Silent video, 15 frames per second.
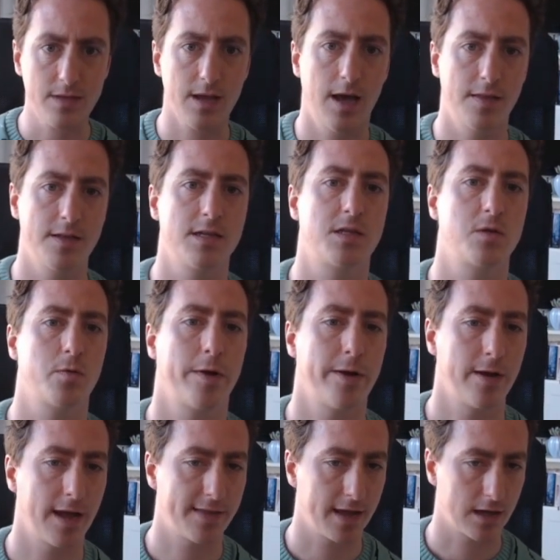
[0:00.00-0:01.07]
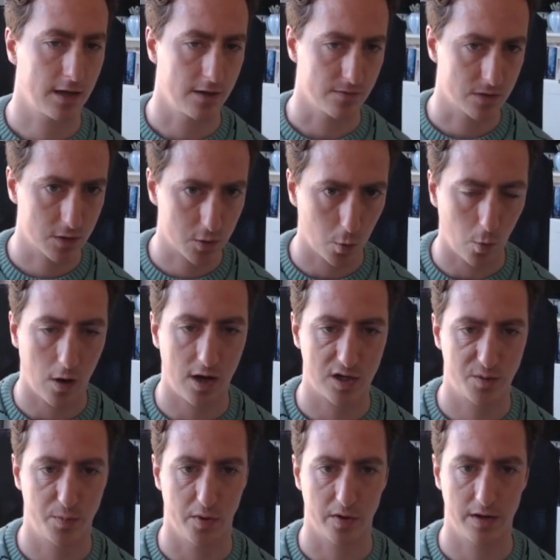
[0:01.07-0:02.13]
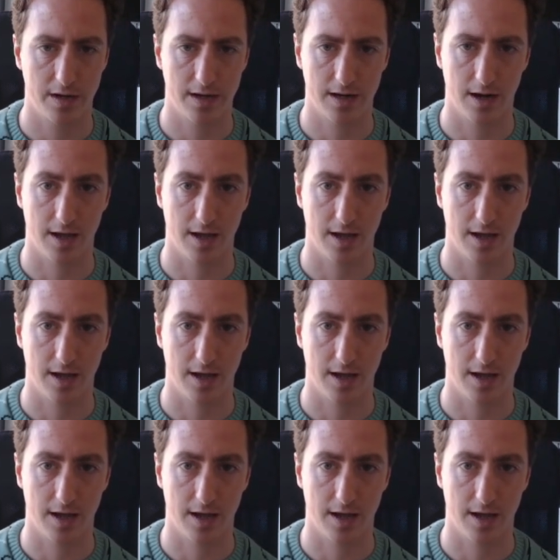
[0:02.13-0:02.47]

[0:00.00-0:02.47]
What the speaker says: And this is where you get that kind of swashbuckling,